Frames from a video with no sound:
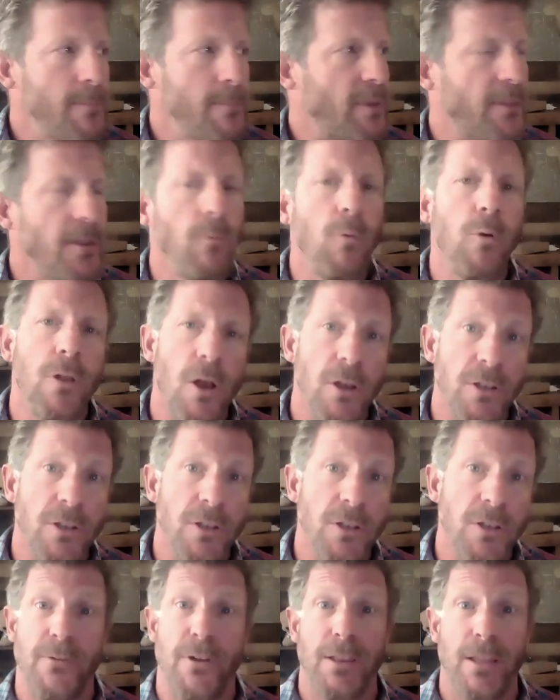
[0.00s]
But then we'll
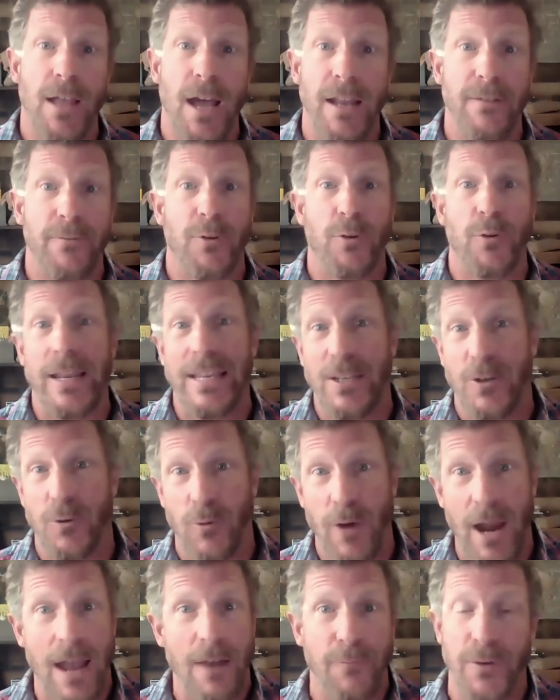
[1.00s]
also give a lot of great
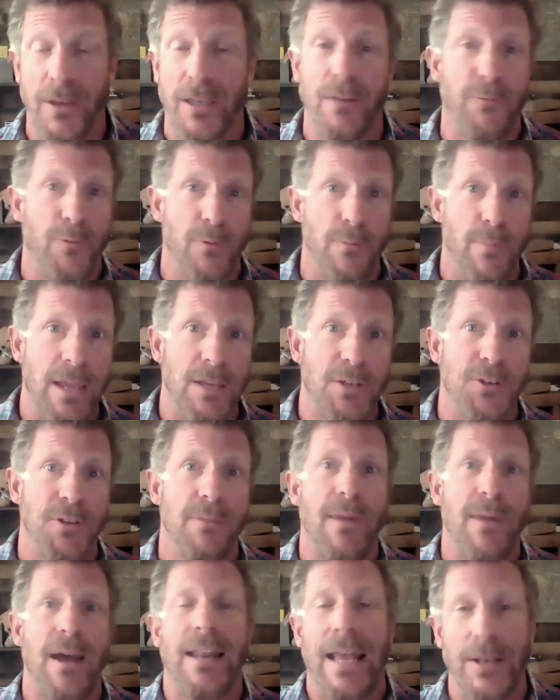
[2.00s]
graphic information
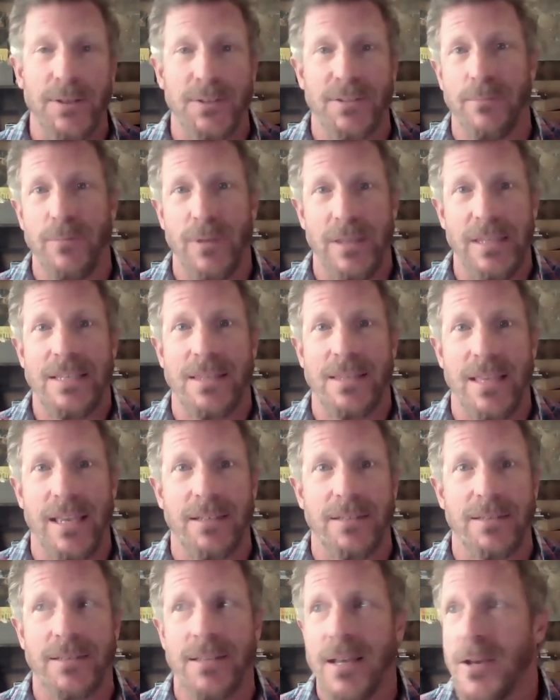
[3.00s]
about how some of these
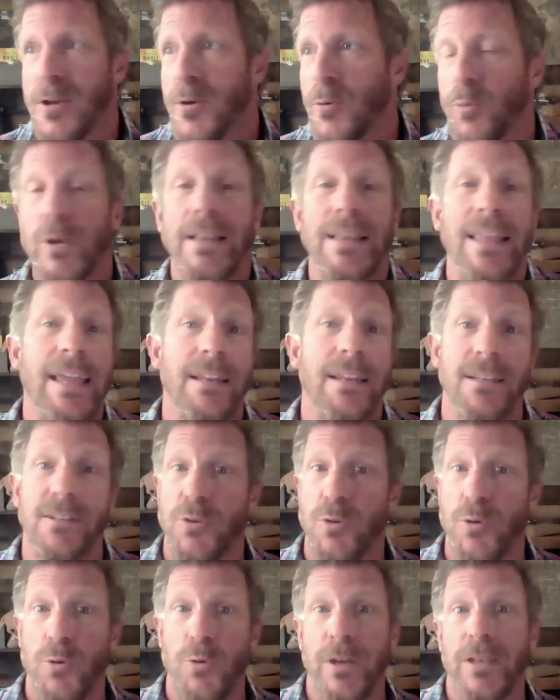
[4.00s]
things related
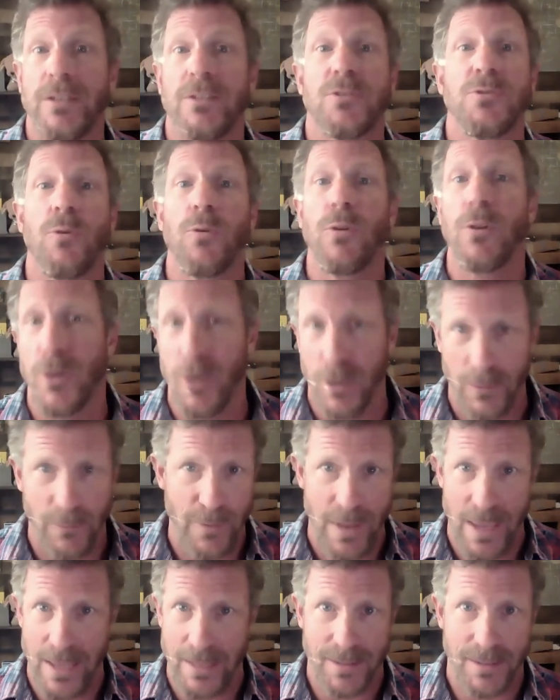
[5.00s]
to historical
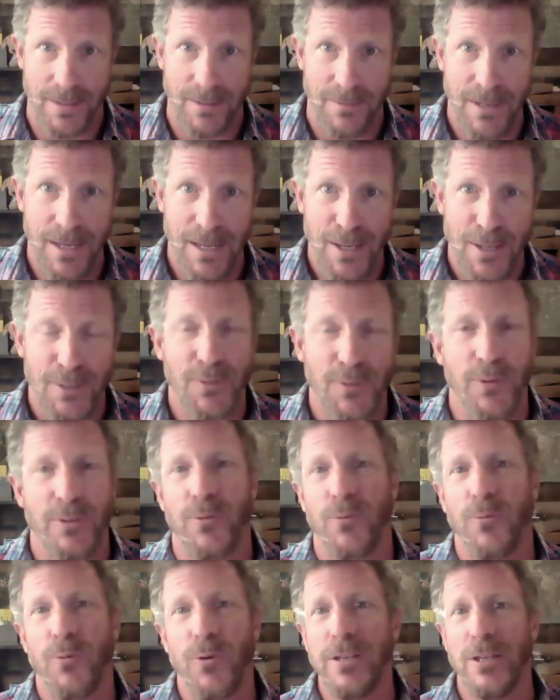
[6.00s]
events. So it's
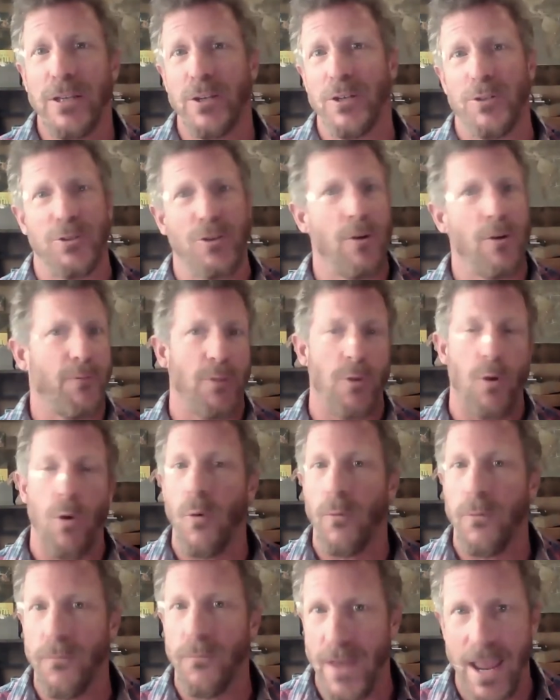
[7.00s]
a really good show for the
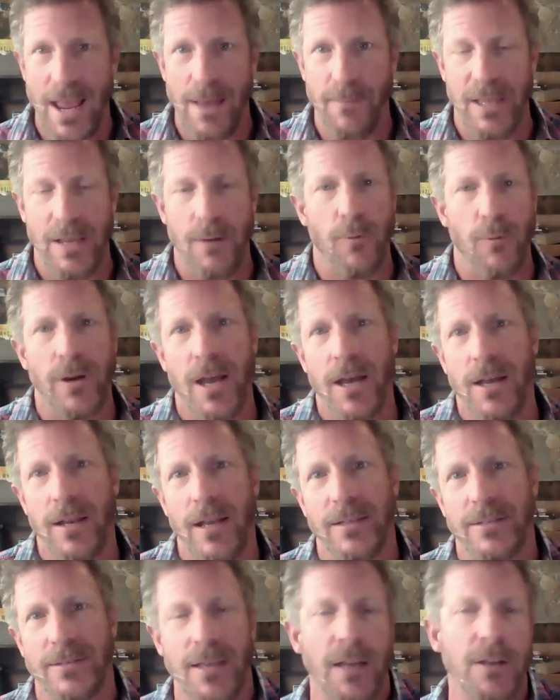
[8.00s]
whole family. We're not,
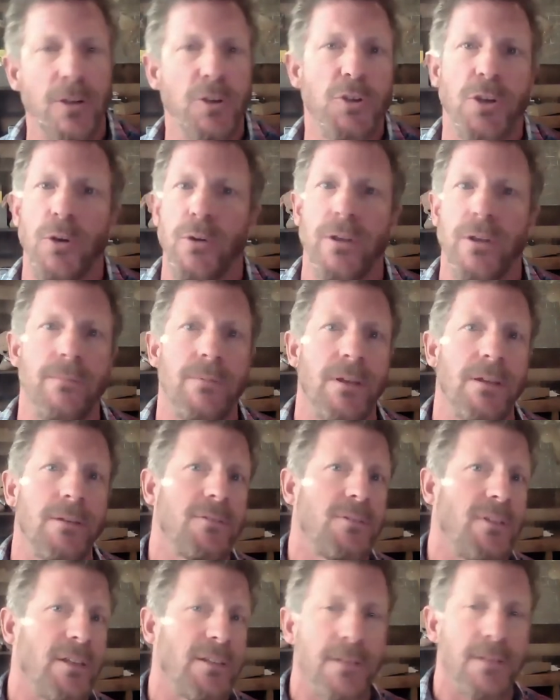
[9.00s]
it's not a show to,
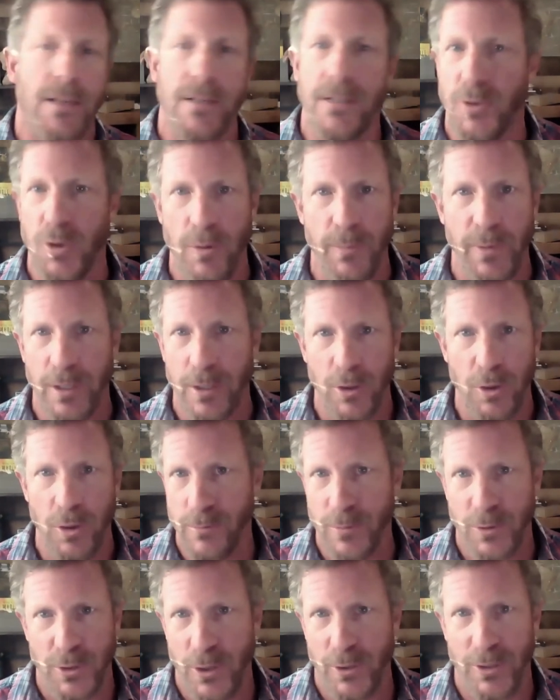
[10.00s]
it's not a doom and
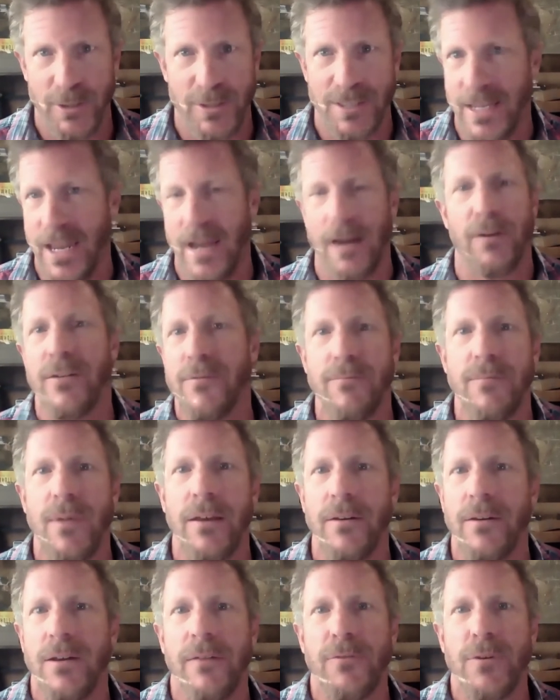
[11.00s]
gloom show to scare
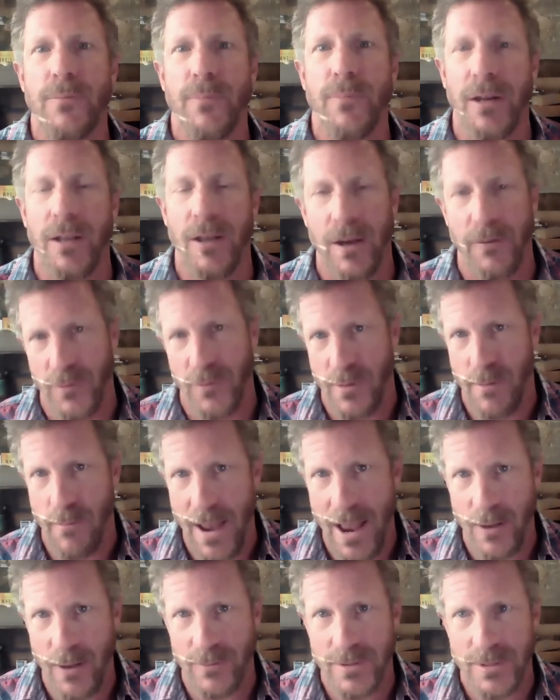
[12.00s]
everybody off in the
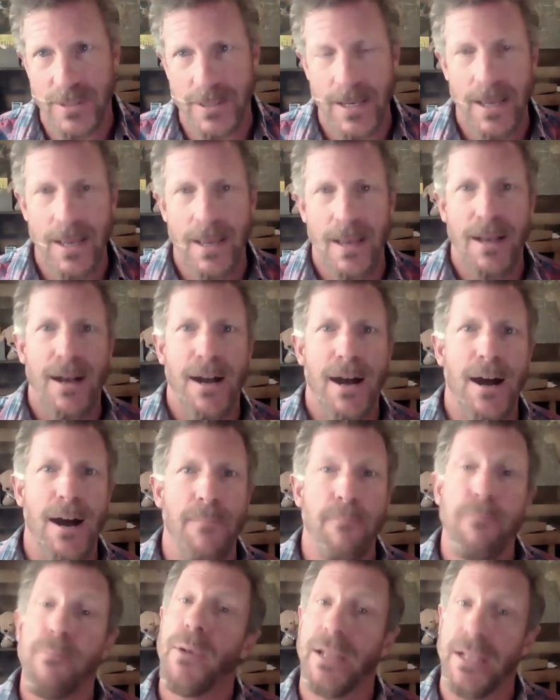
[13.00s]
mountains.
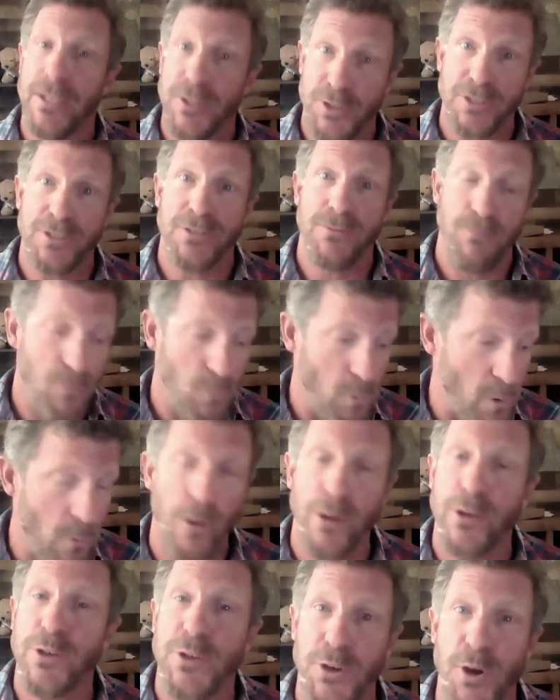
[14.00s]
Um, but it just, we
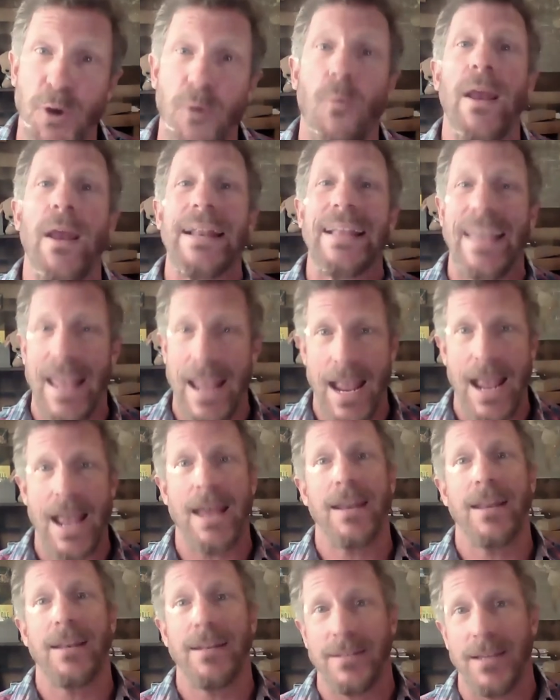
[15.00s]
want to show what
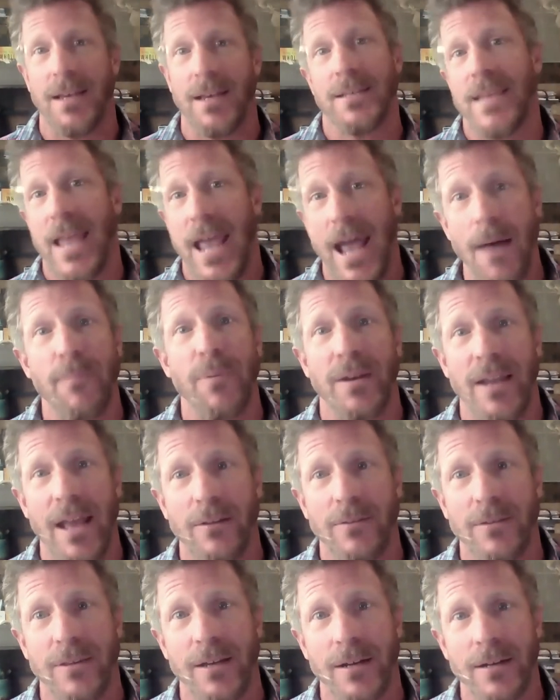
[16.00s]
can and does happen
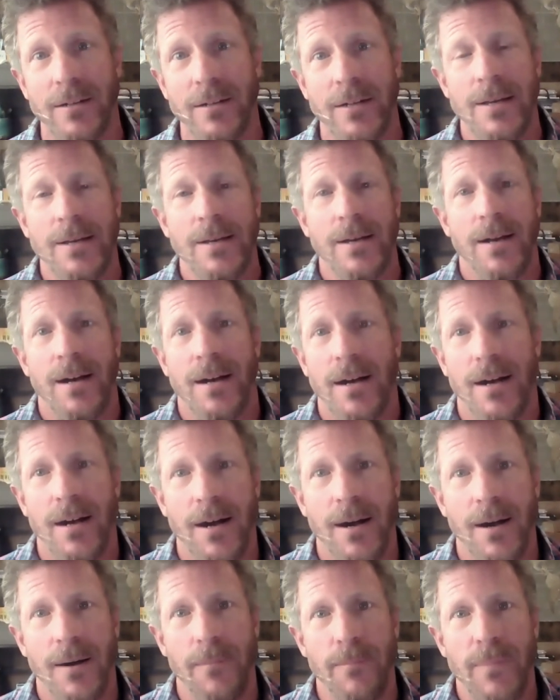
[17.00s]
out there
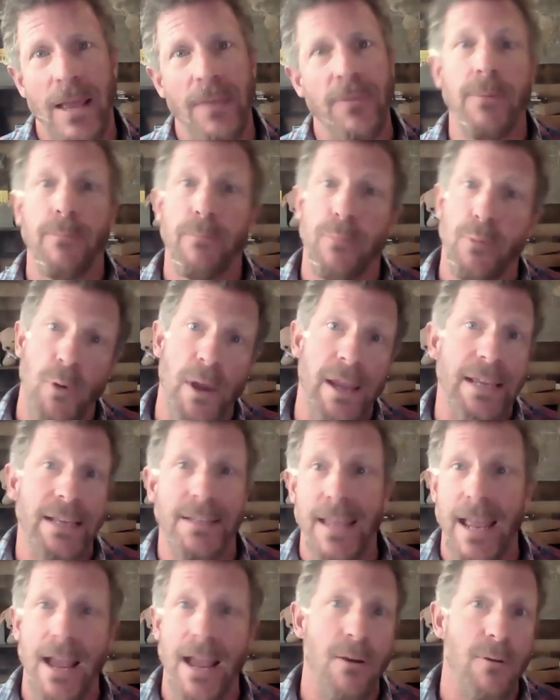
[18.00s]
um, and then break
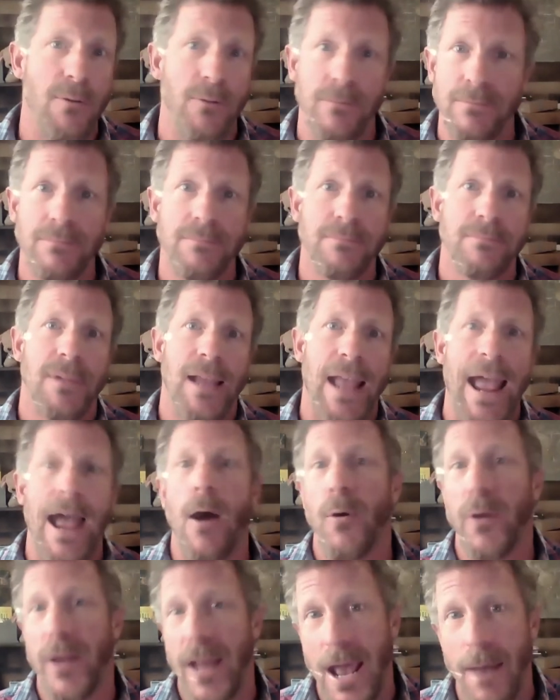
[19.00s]
down
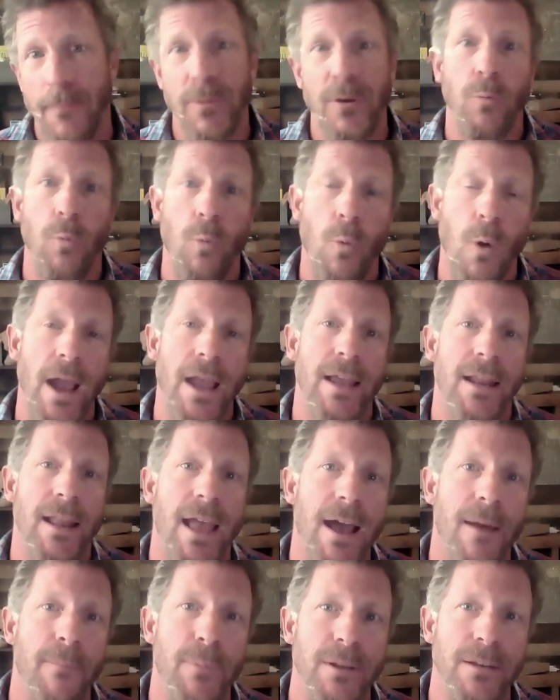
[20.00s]
how it happened, why it
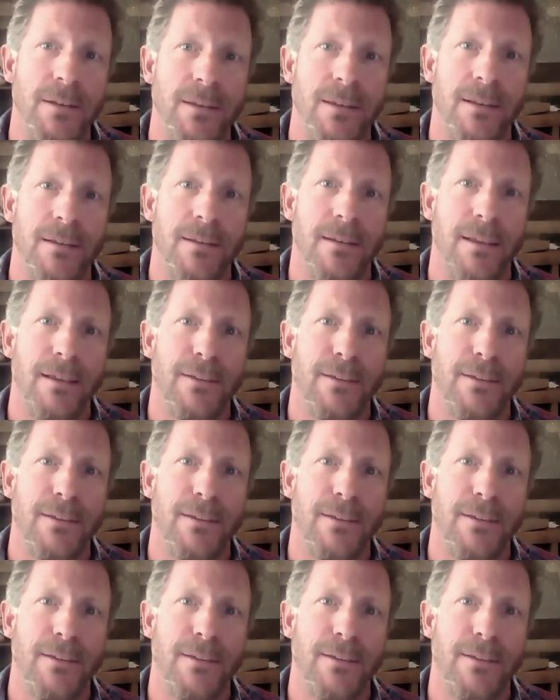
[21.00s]
happened, and,